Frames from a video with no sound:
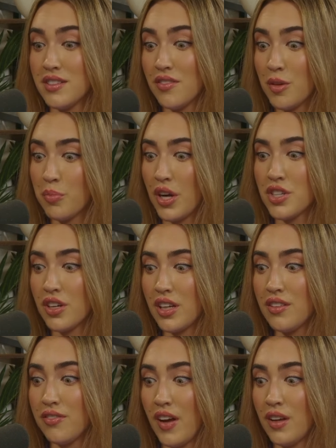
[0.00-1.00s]
of the pressure
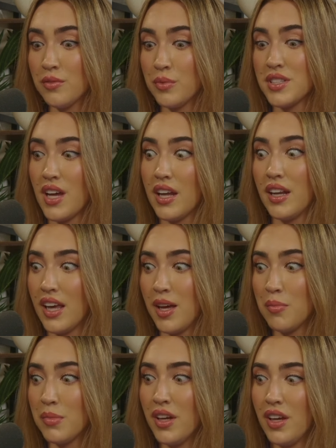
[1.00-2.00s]
he felt was on
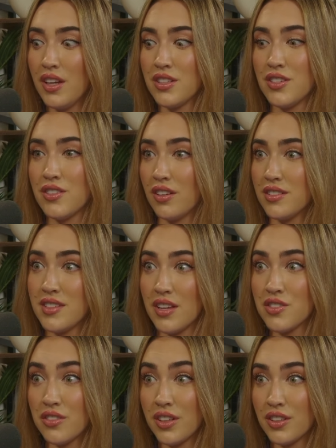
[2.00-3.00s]
him to start
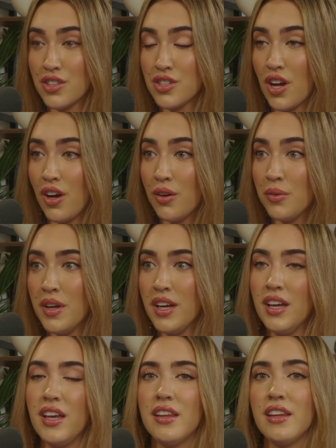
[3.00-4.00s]
censoring the show.
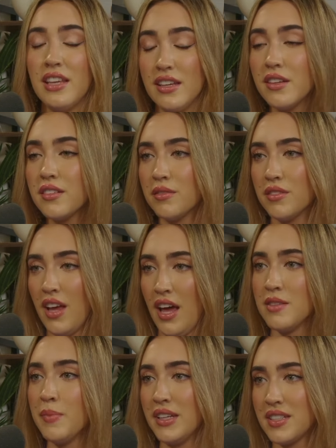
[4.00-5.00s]
He
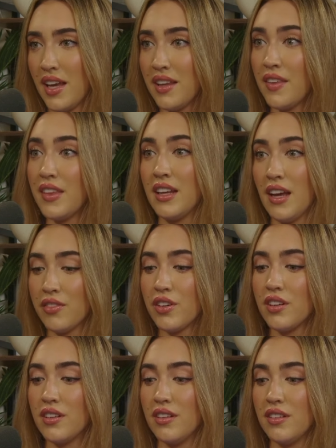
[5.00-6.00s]
has maintained that
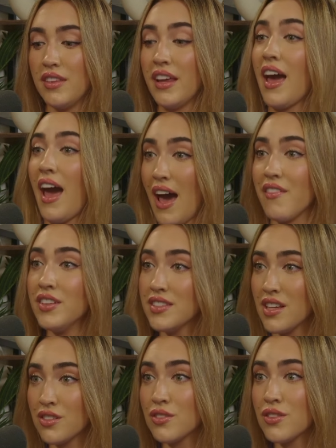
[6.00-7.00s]
they haven't
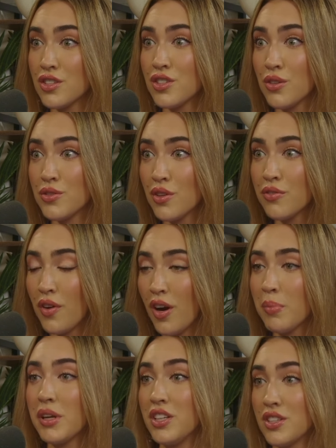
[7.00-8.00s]
censored the show so
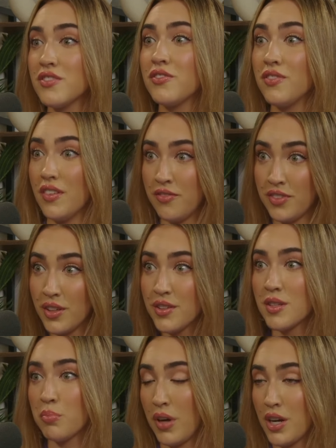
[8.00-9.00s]
far, but he just
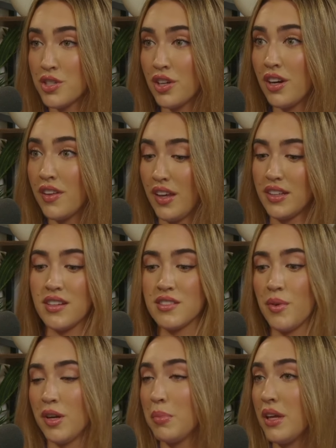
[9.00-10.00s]
feels the pressure and like
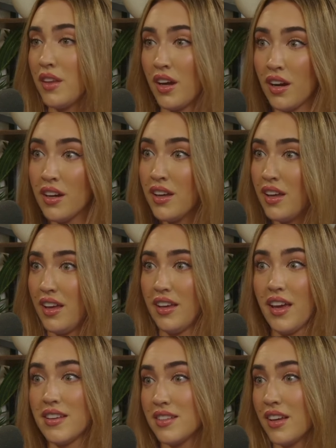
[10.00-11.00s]
doesn't want to be there in
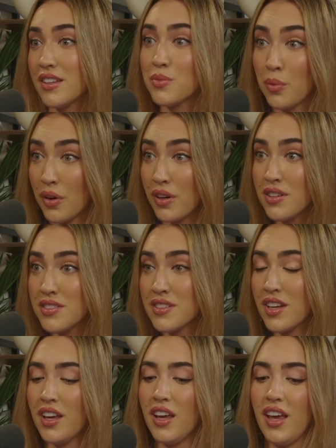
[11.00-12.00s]
case it gets worse.
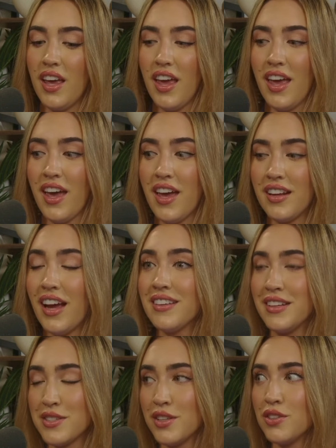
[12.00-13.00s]
And I
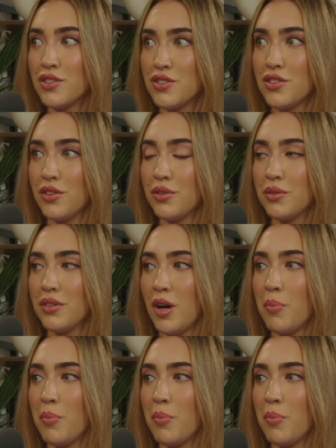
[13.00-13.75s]
listened to a